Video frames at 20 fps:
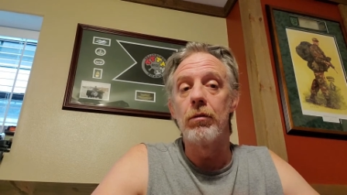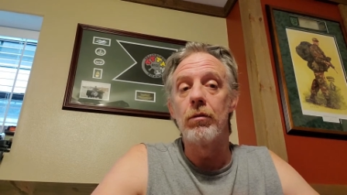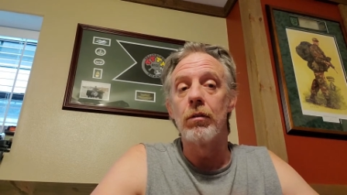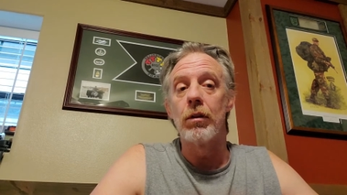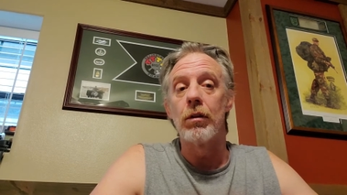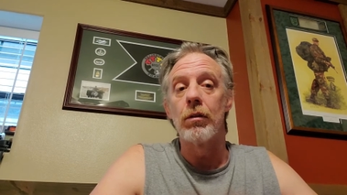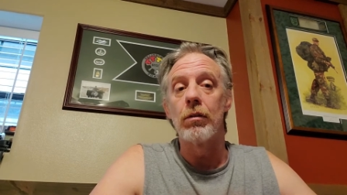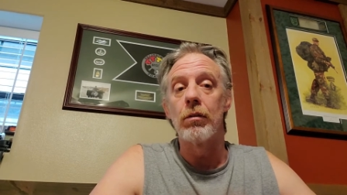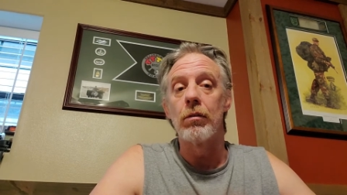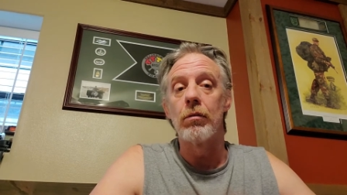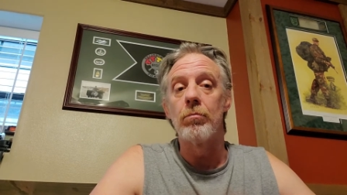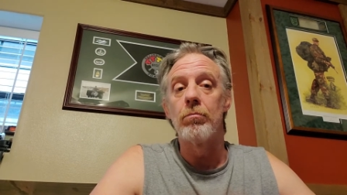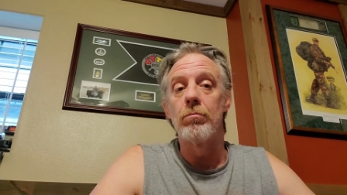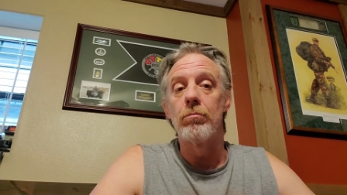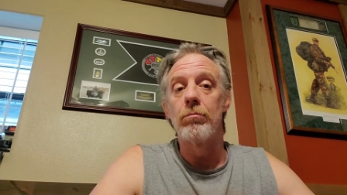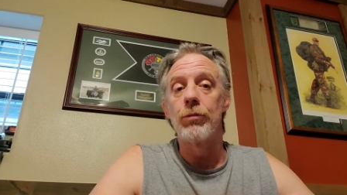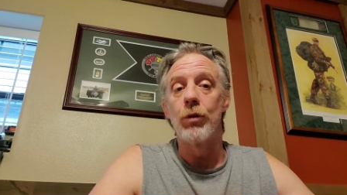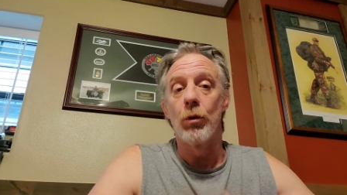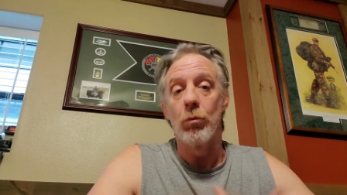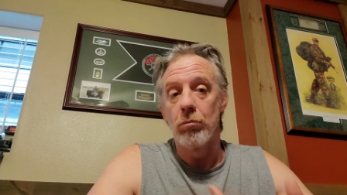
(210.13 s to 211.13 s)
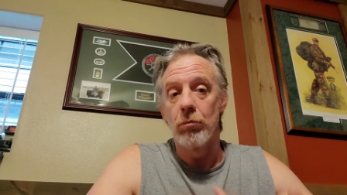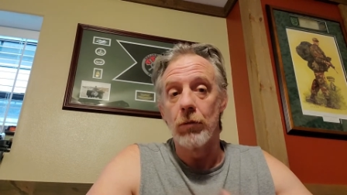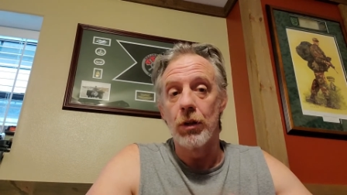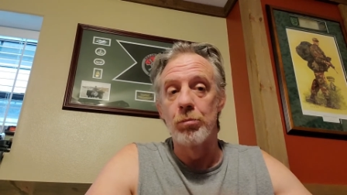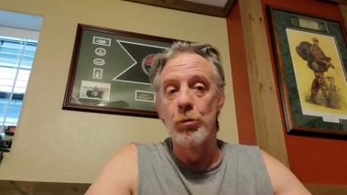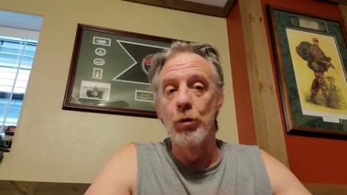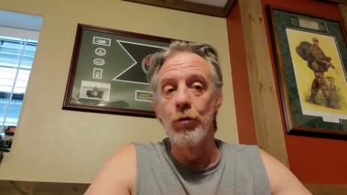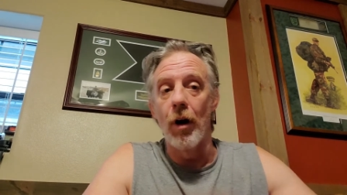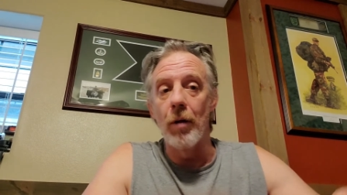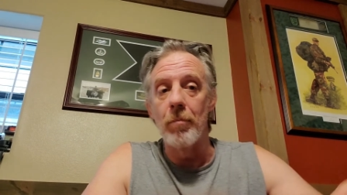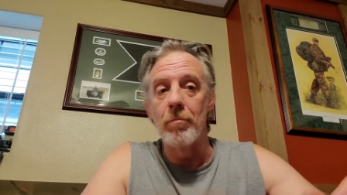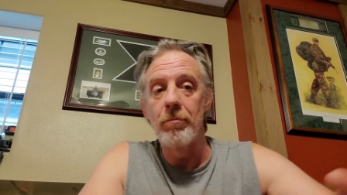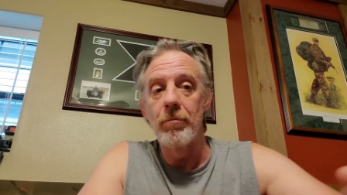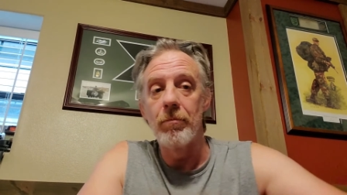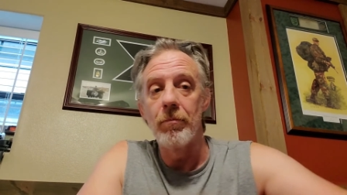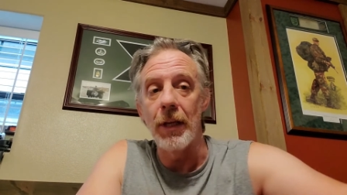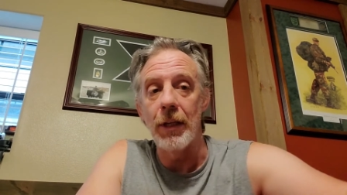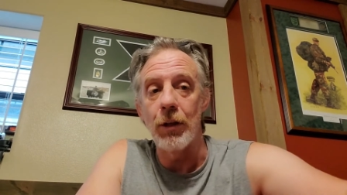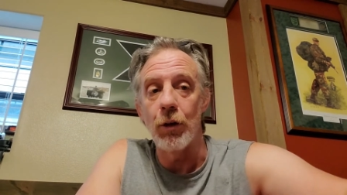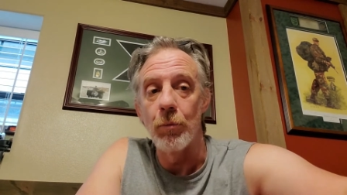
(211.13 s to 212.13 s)
So let's move on.
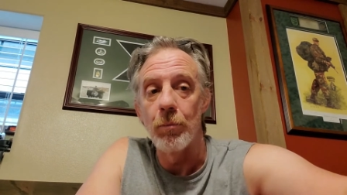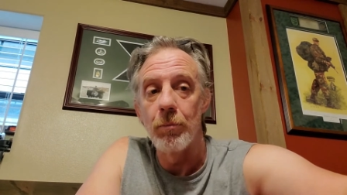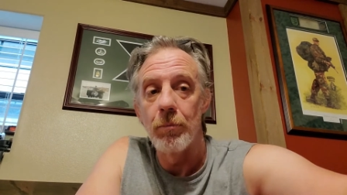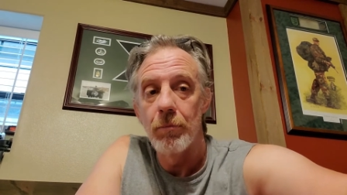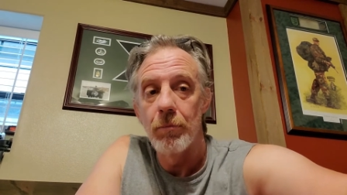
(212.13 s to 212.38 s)
Thank you.